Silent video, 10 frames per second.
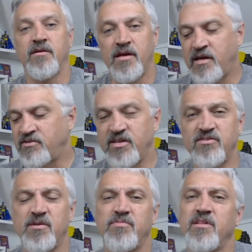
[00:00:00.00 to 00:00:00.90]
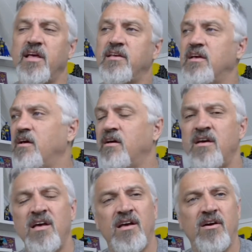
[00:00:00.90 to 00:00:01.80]
He says something like,
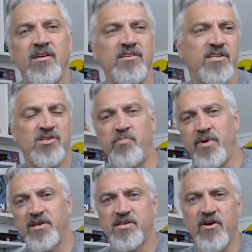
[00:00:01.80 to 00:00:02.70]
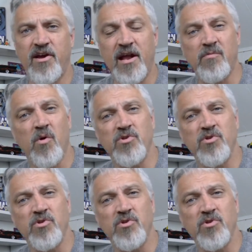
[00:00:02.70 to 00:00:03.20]
he's such a big, scary animal.